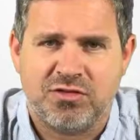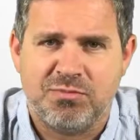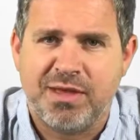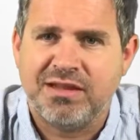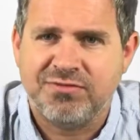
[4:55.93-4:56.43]
the
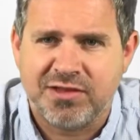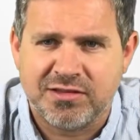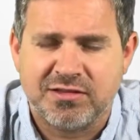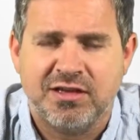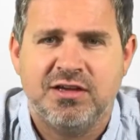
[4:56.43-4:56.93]

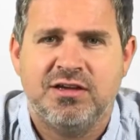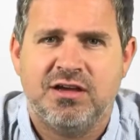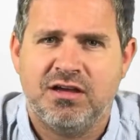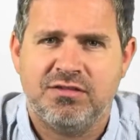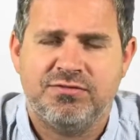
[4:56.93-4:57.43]
benefits
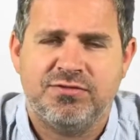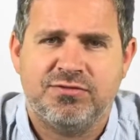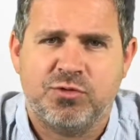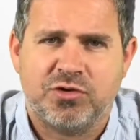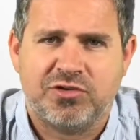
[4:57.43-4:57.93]
of
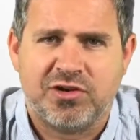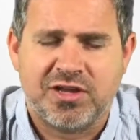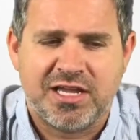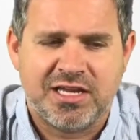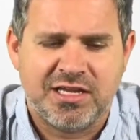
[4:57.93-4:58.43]
forced air
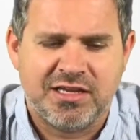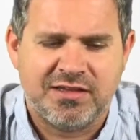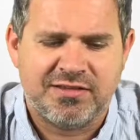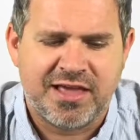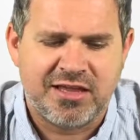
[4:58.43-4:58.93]
heating
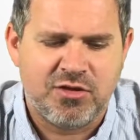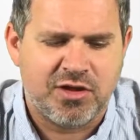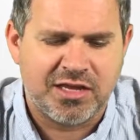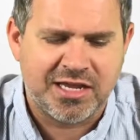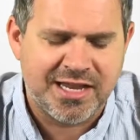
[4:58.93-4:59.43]
is that you
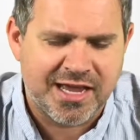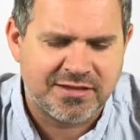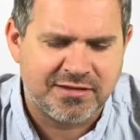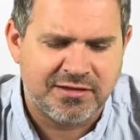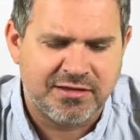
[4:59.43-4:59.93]
can
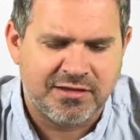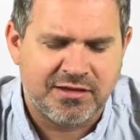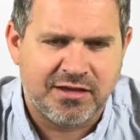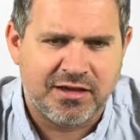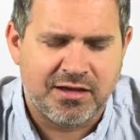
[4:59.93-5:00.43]
connect
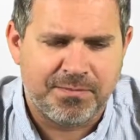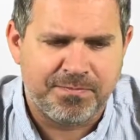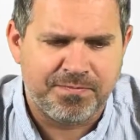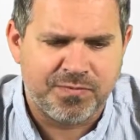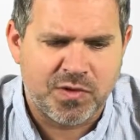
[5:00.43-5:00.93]

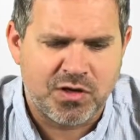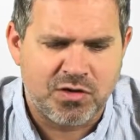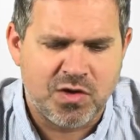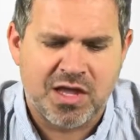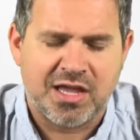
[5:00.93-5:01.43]

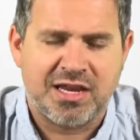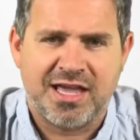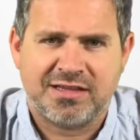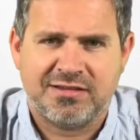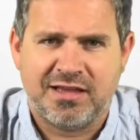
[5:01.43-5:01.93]
you can
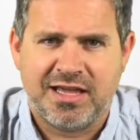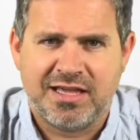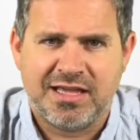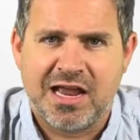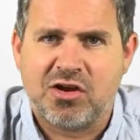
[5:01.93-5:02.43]
connect
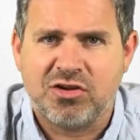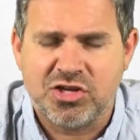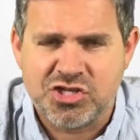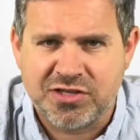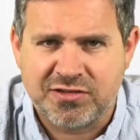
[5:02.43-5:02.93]
a air
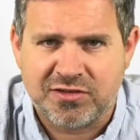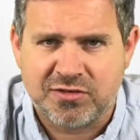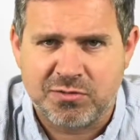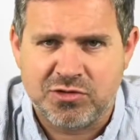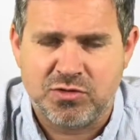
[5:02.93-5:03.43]
conditioning
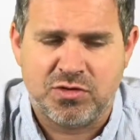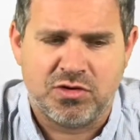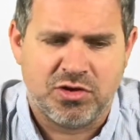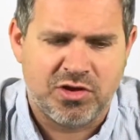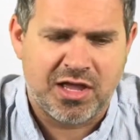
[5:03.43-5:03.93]
system to it,
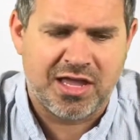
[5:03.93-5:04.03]
or you can